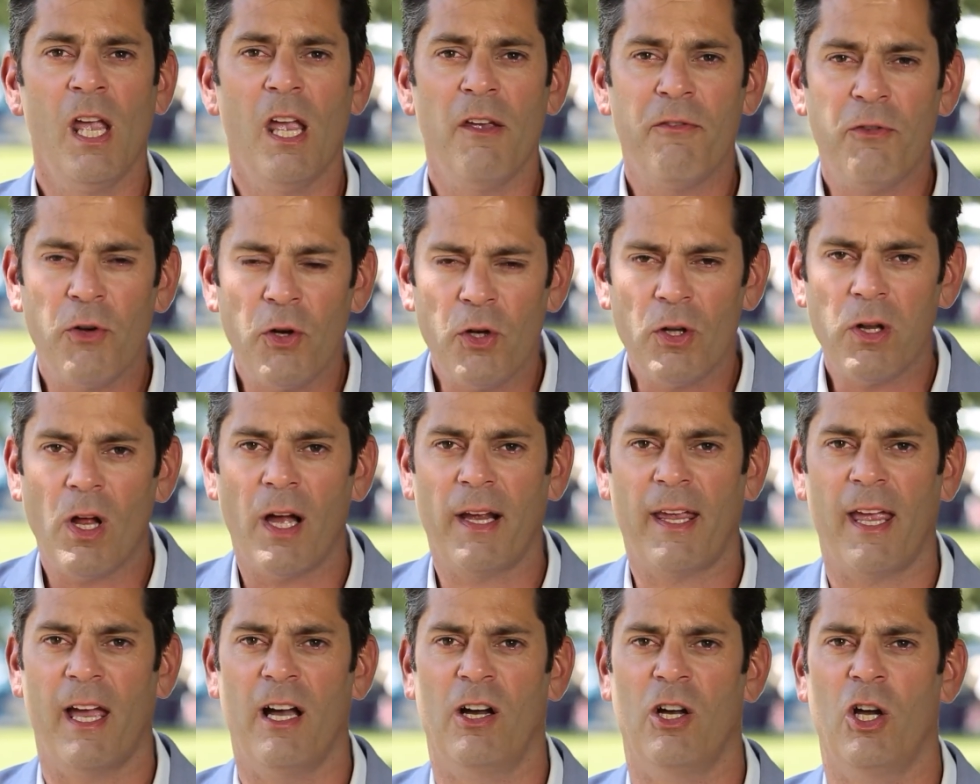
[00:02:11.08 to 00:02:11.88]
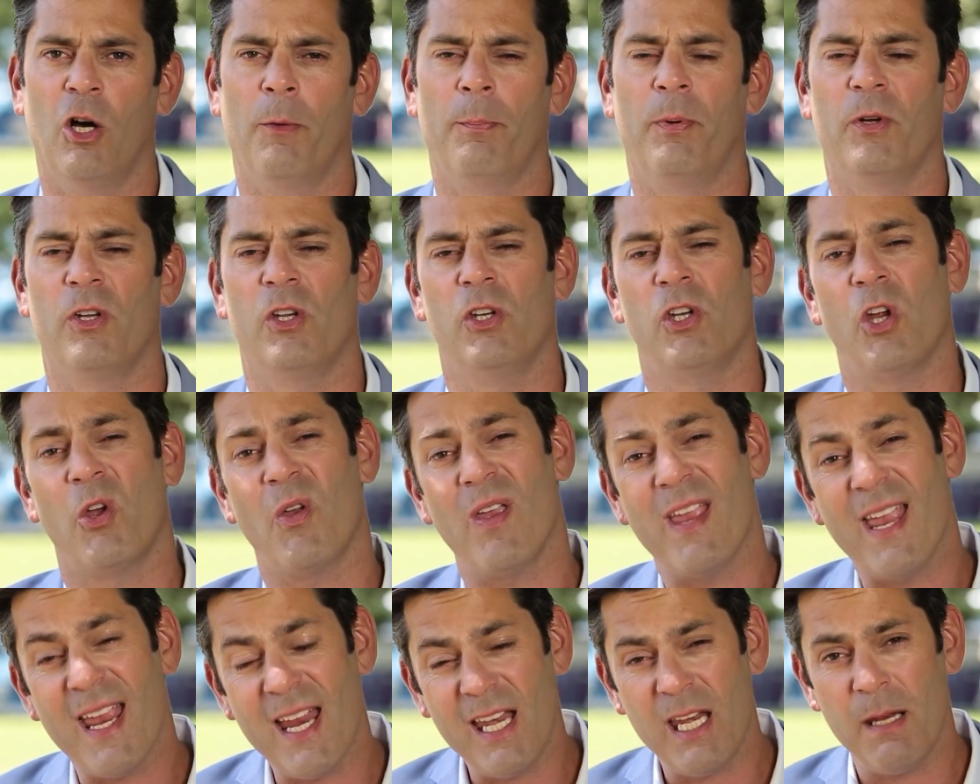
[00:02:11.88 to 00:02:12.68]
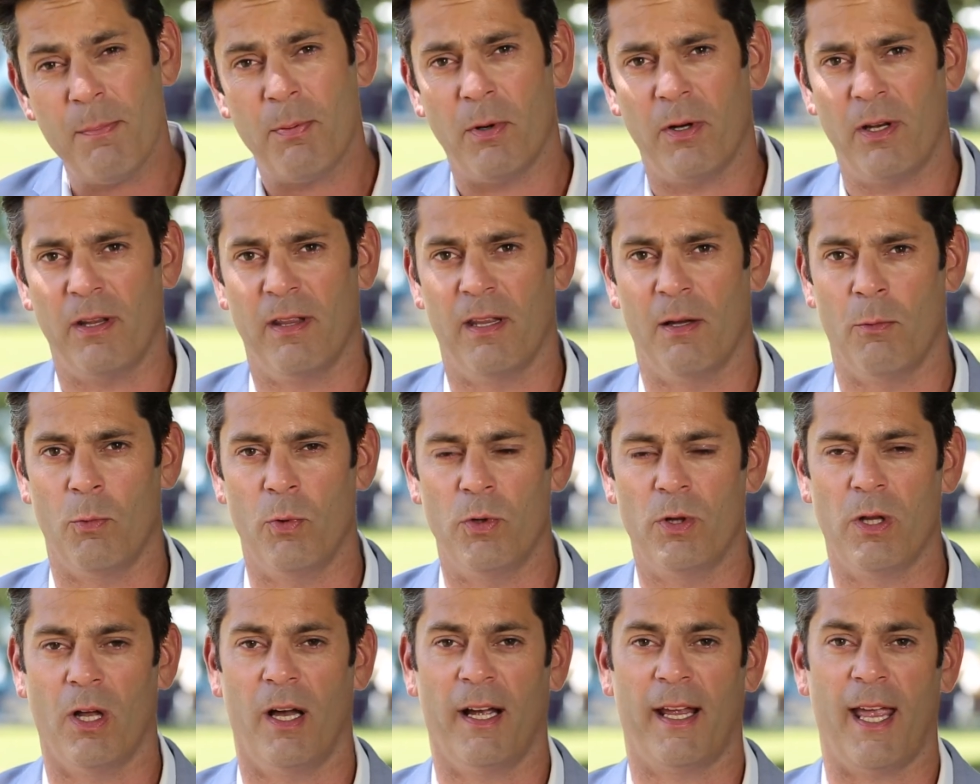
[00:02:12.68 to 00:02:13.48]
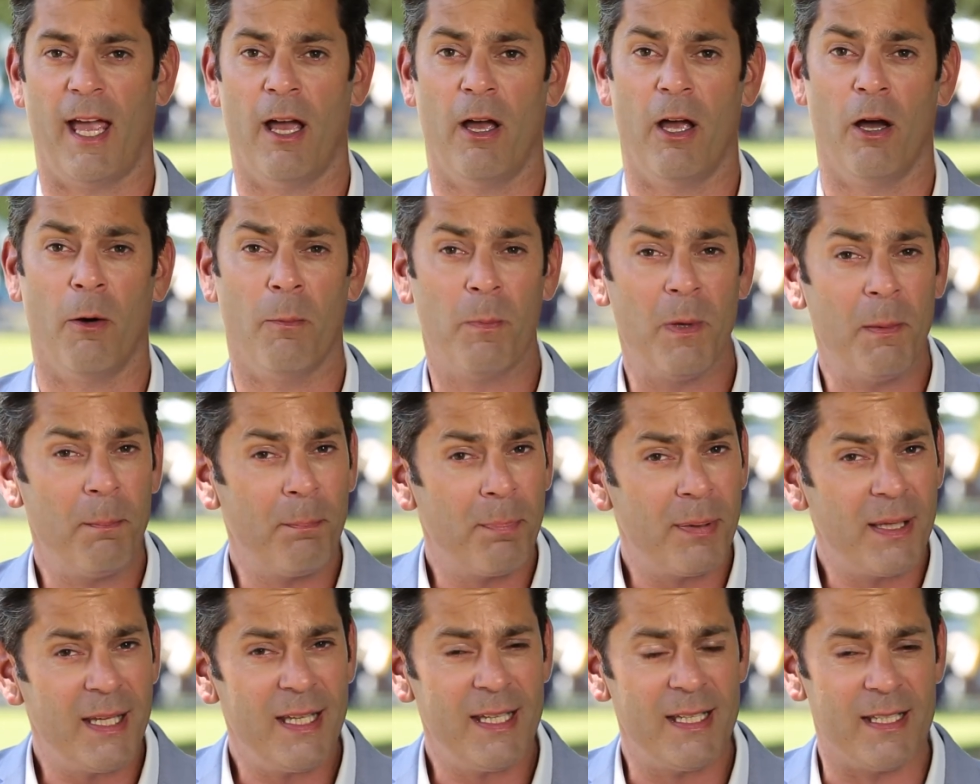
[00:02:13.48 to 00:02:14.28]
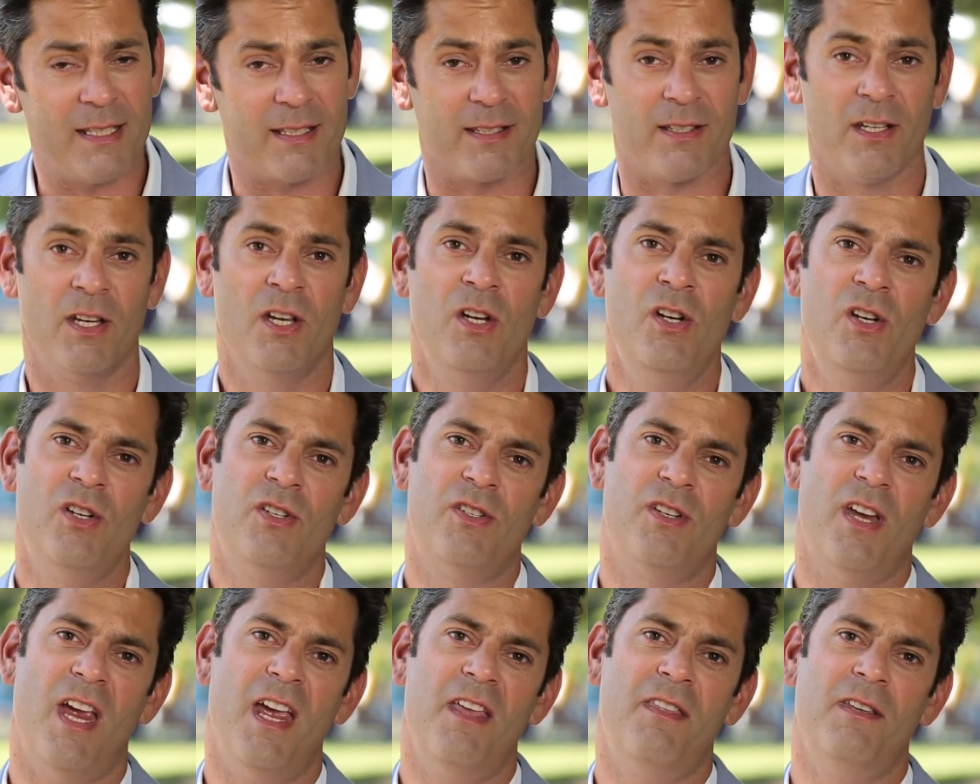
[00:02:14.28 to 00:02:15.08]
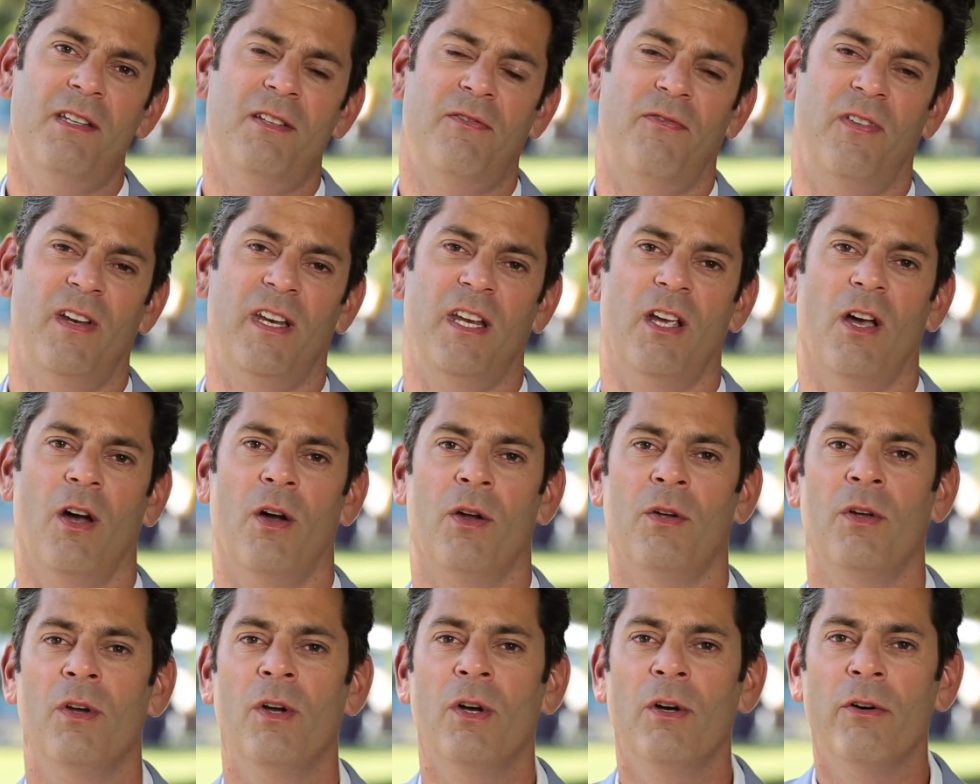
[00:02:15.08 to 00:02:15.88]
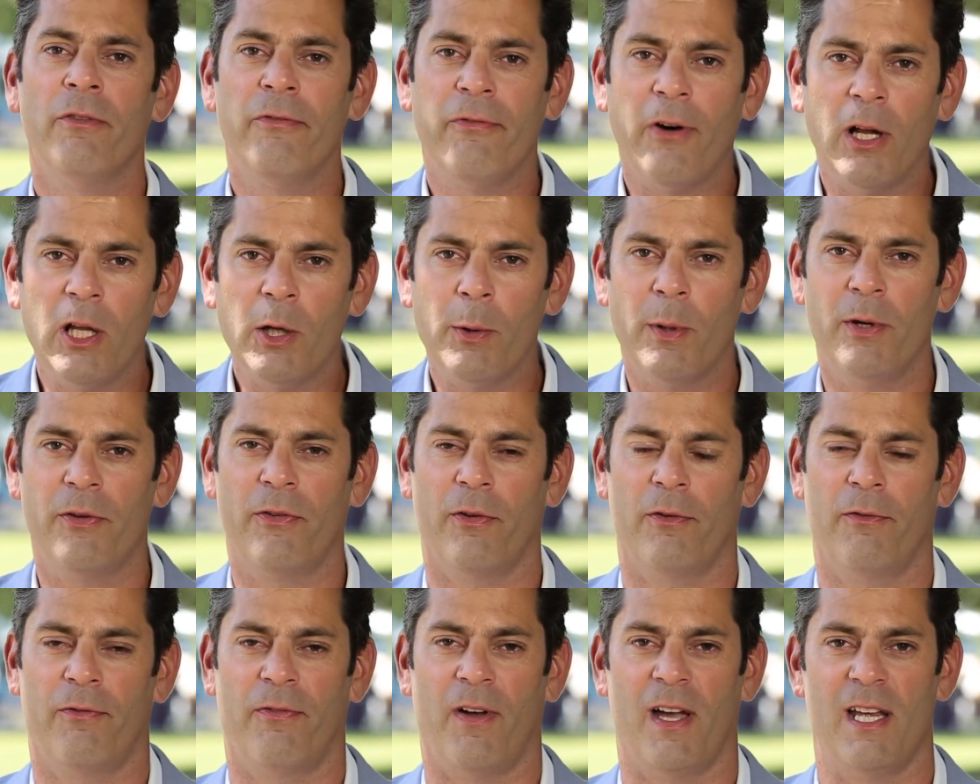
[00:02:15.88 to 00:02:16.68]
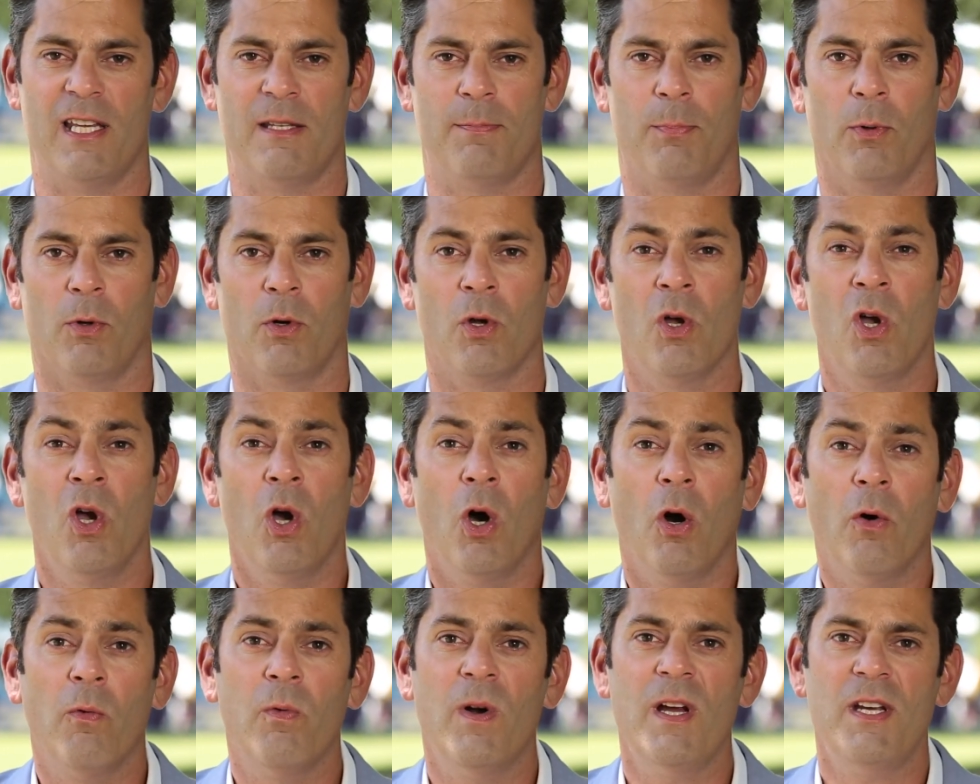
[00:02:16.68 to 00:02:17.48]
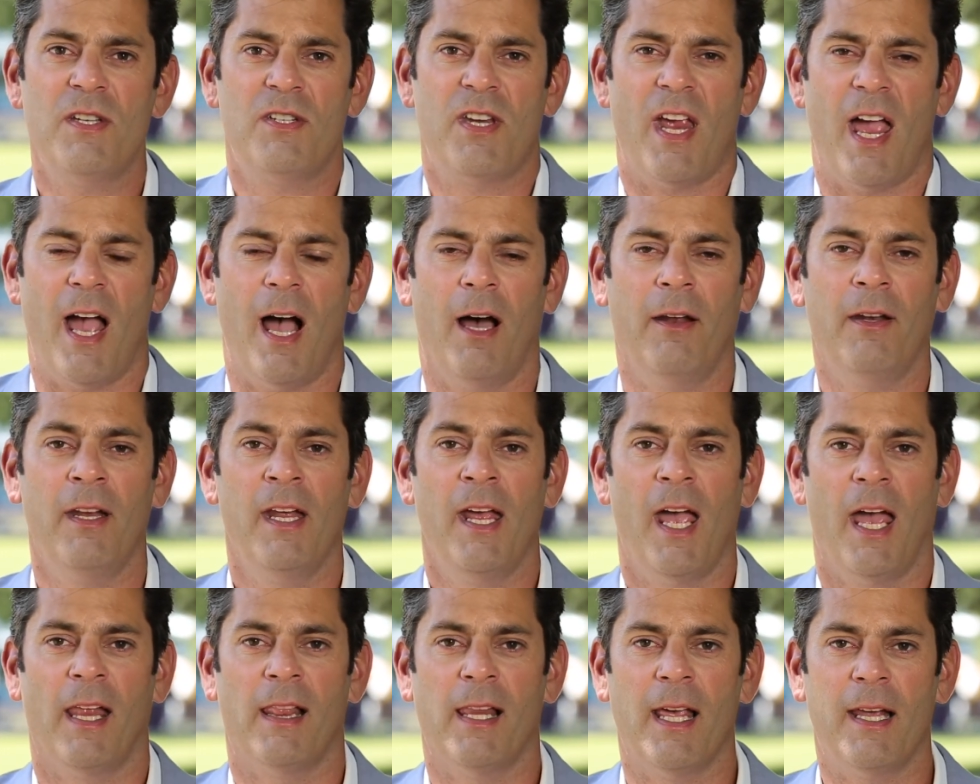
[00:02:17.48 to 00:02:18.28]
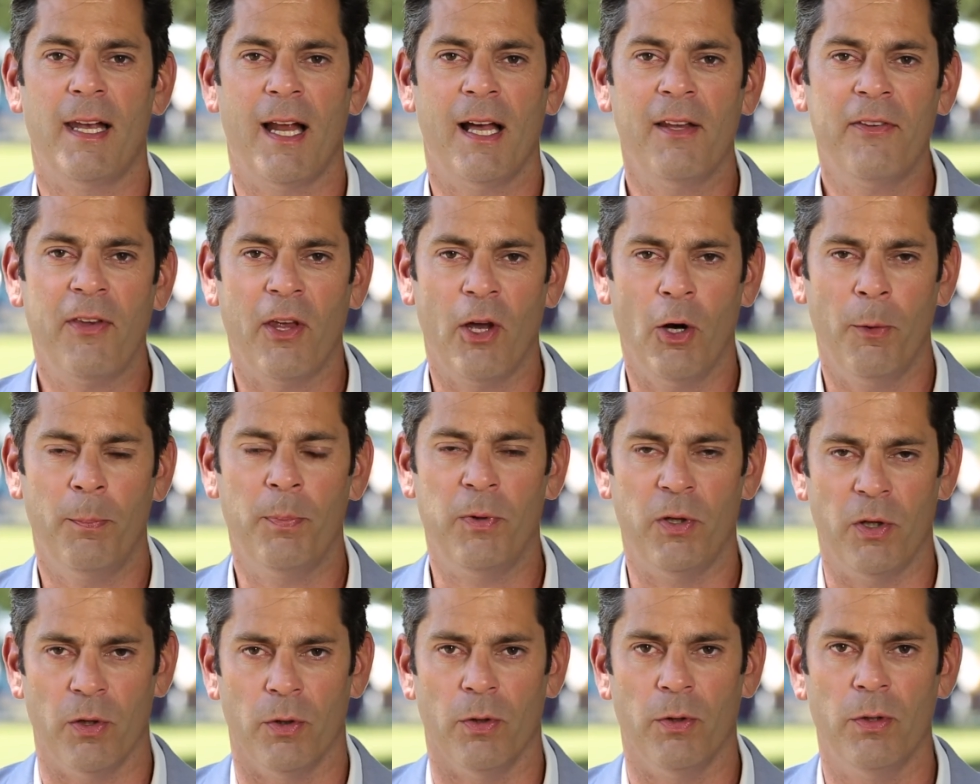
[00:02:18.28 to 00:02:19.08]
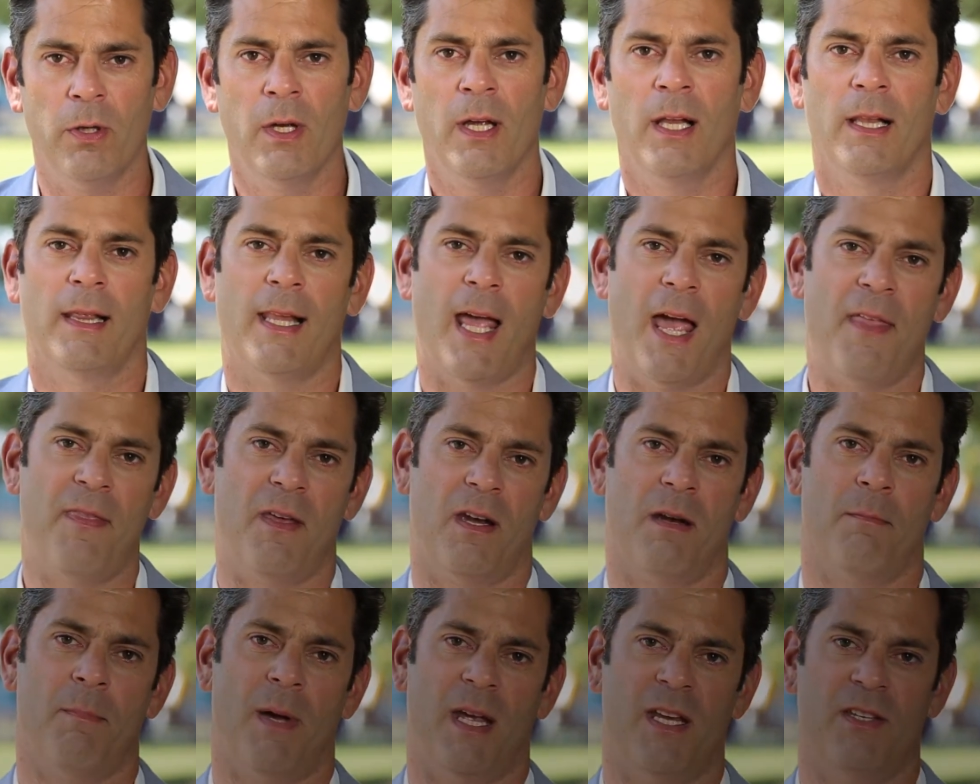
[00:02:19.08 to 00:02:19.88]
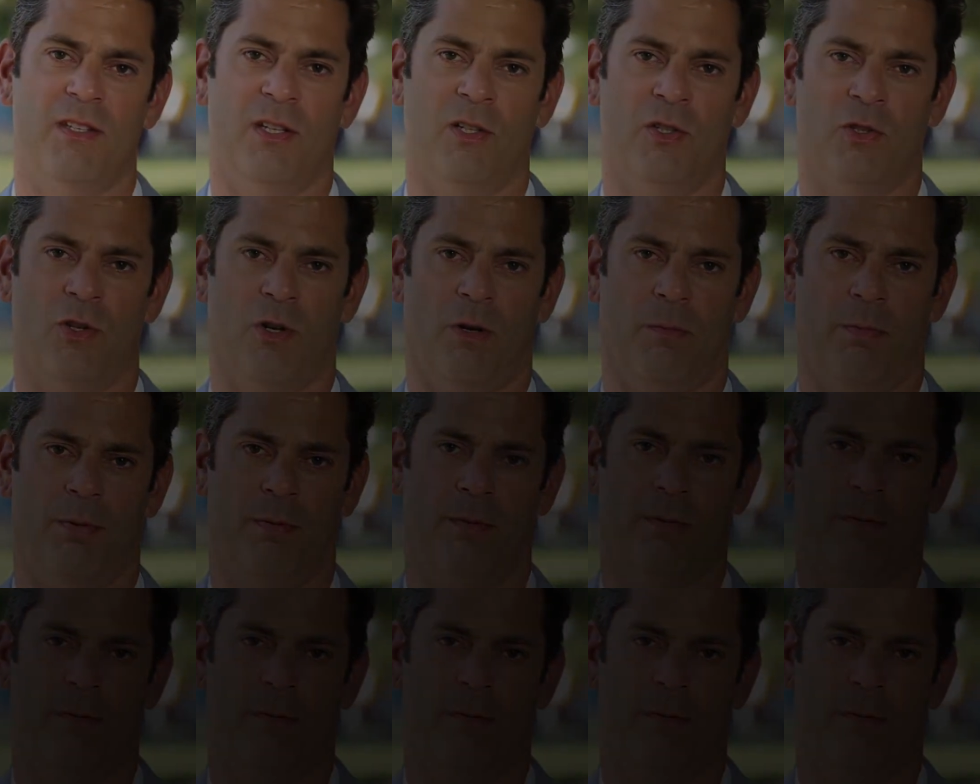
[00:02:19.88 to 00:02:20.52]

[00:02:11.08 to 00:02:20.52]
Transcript: If you'd like our help, or you know anybody that would like our help, then please share this video, follow us on Facebook, or reach out and let us help you land that amazing job.